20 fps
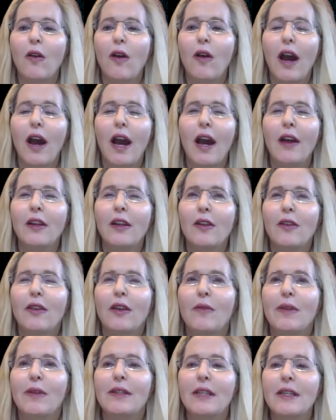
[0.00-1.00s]
how do you
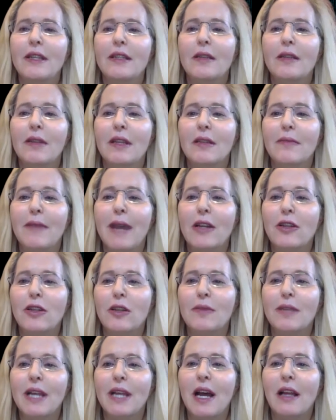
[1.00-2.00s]
think we see some of these
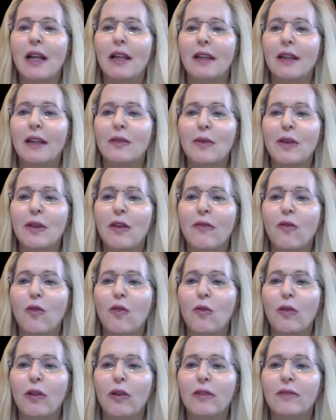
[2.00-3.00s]
mashups, Alan, as we go
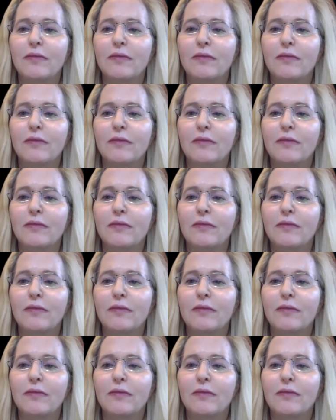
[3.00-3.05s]
forward?